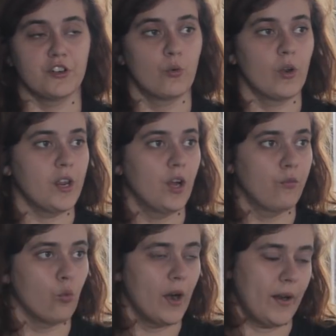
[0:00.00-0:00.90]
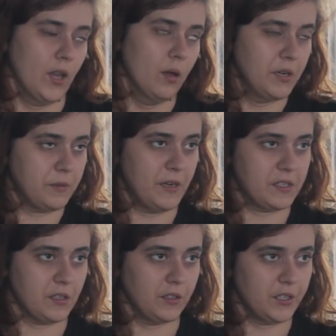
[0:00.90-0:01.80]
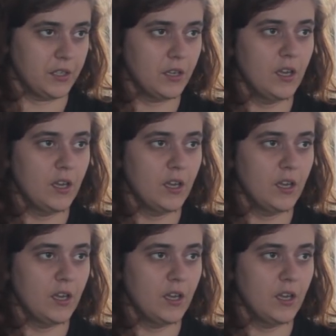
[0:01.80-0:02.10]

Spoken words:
an array of one element, basically.